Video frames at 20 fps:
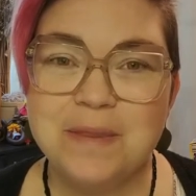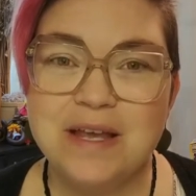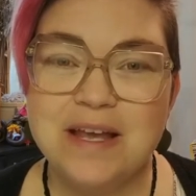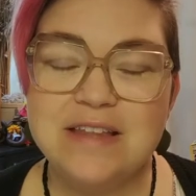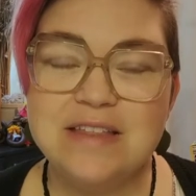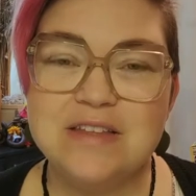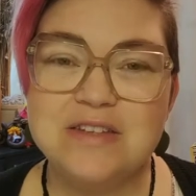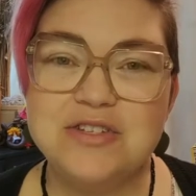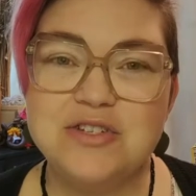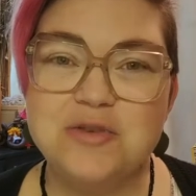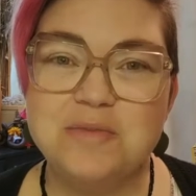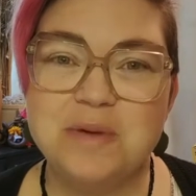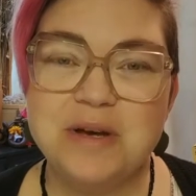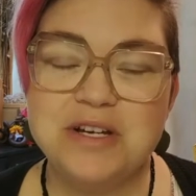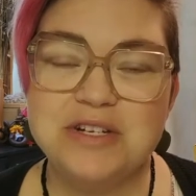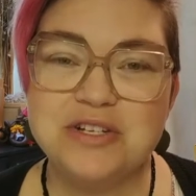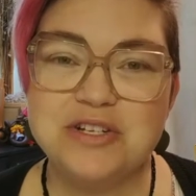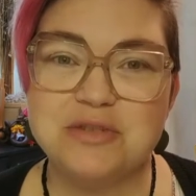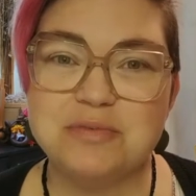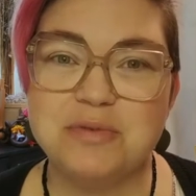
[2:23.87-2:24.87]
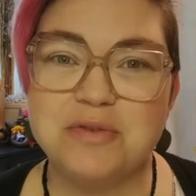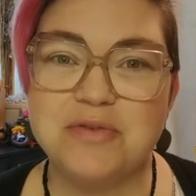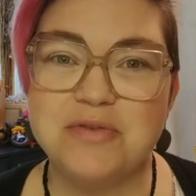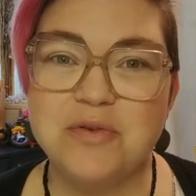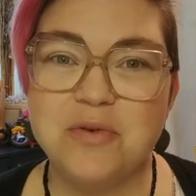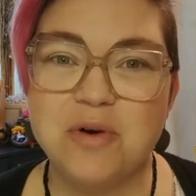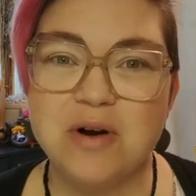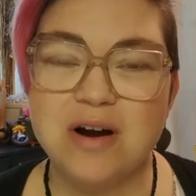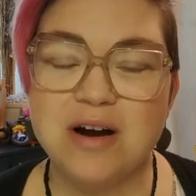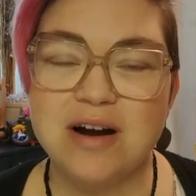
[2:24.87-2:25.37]
In the two pictures
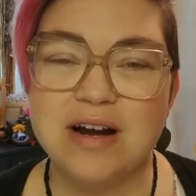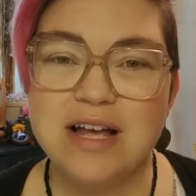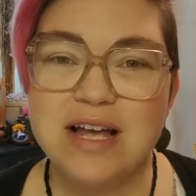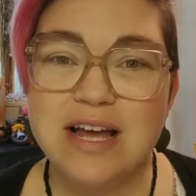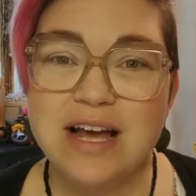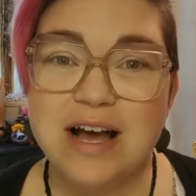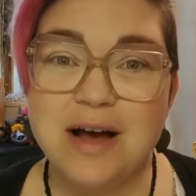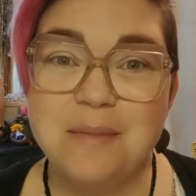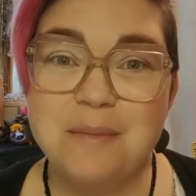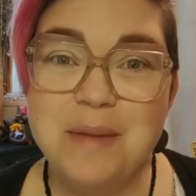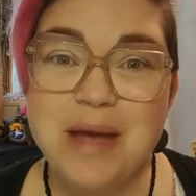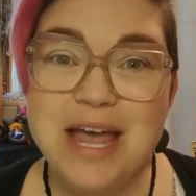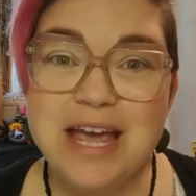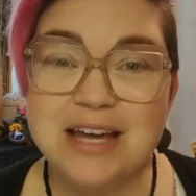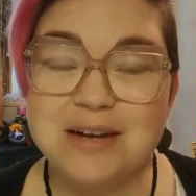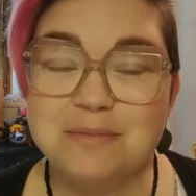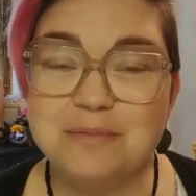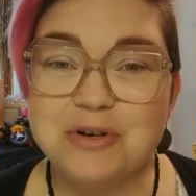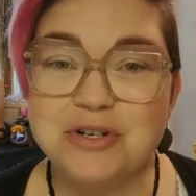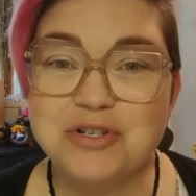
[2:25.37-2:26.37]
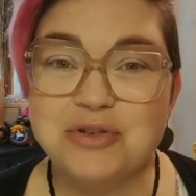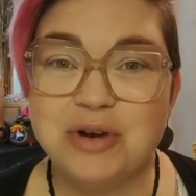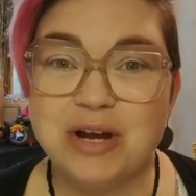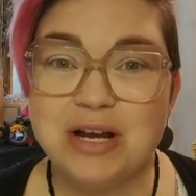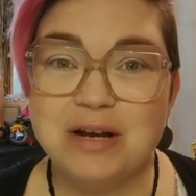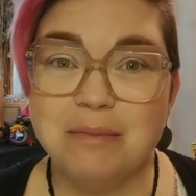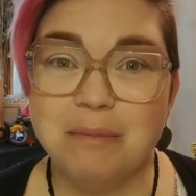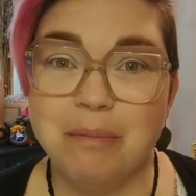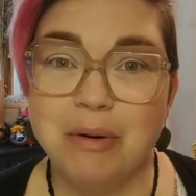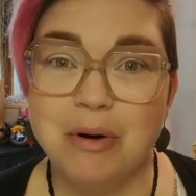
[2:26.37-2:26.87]
before, a man
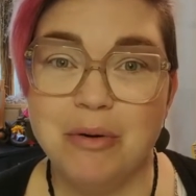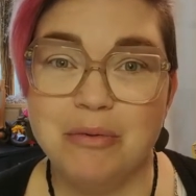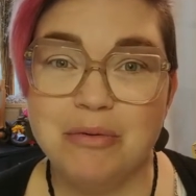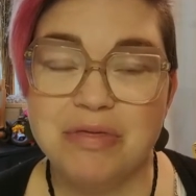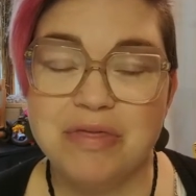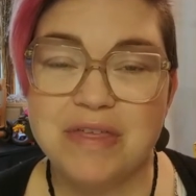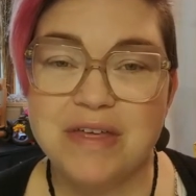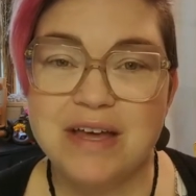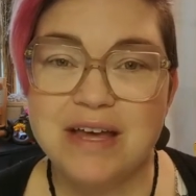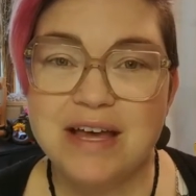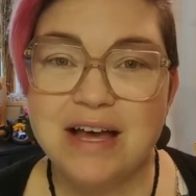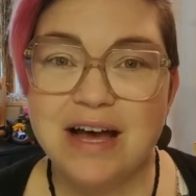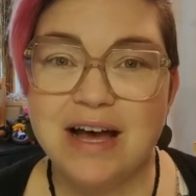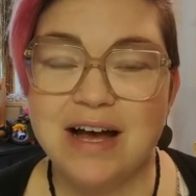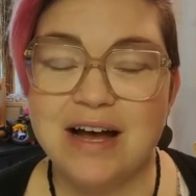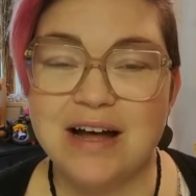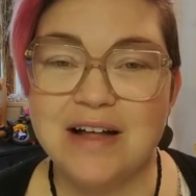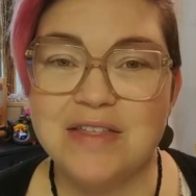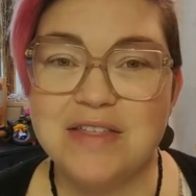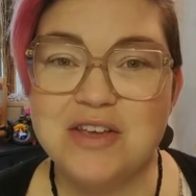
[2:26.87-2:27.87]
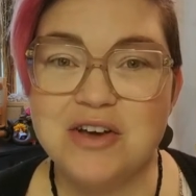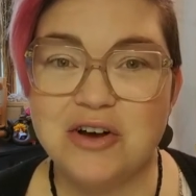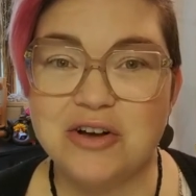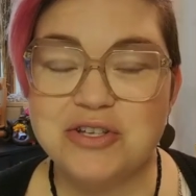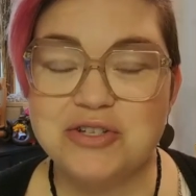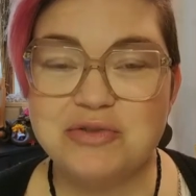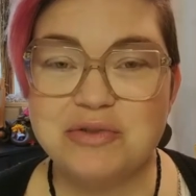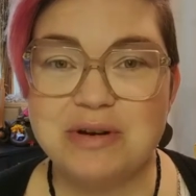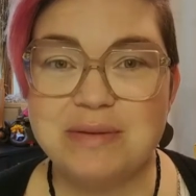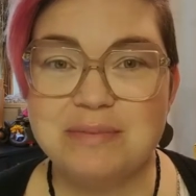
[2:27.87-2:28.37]
portrayed both uh, the
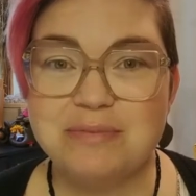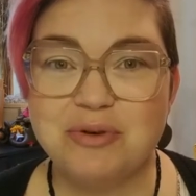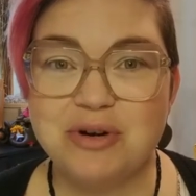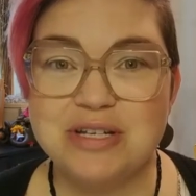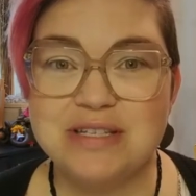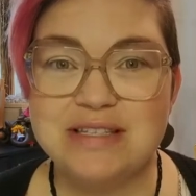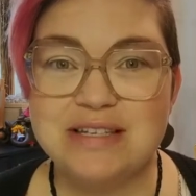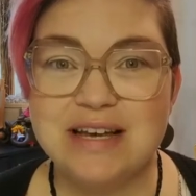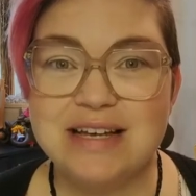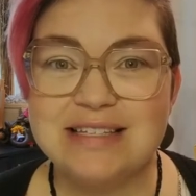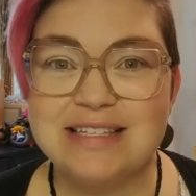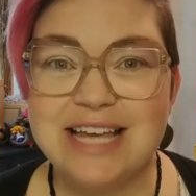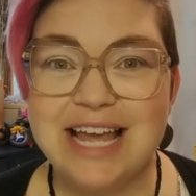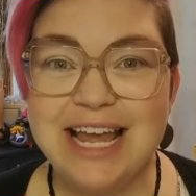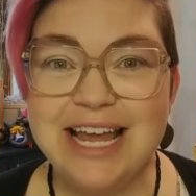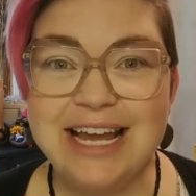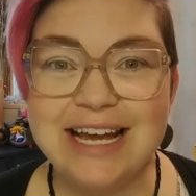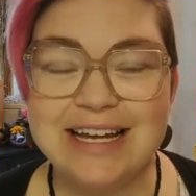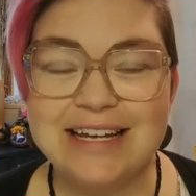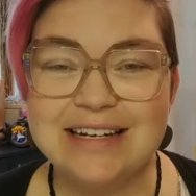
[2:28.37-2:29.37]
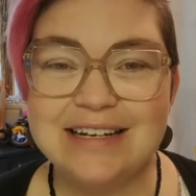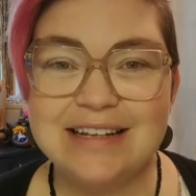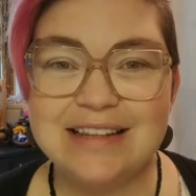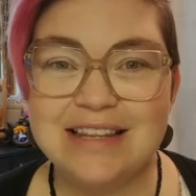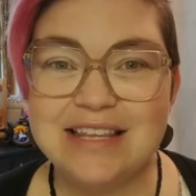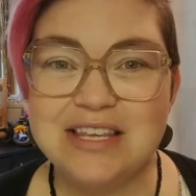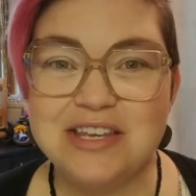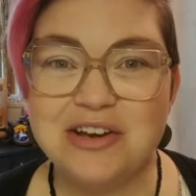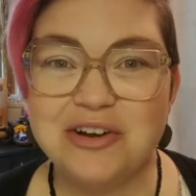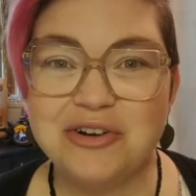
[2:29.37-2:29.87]
Austrian princess and
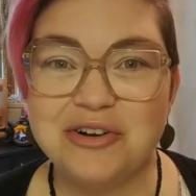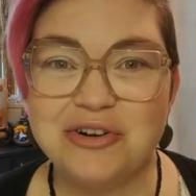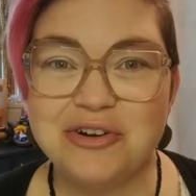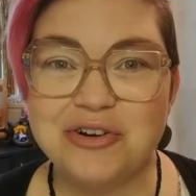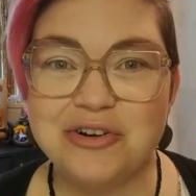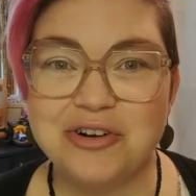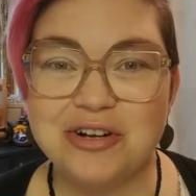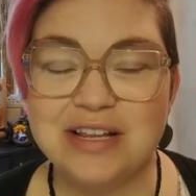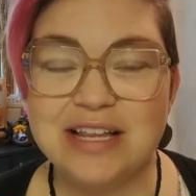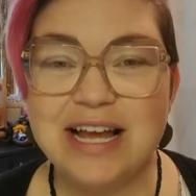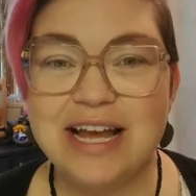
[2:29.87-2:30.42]
the young girl.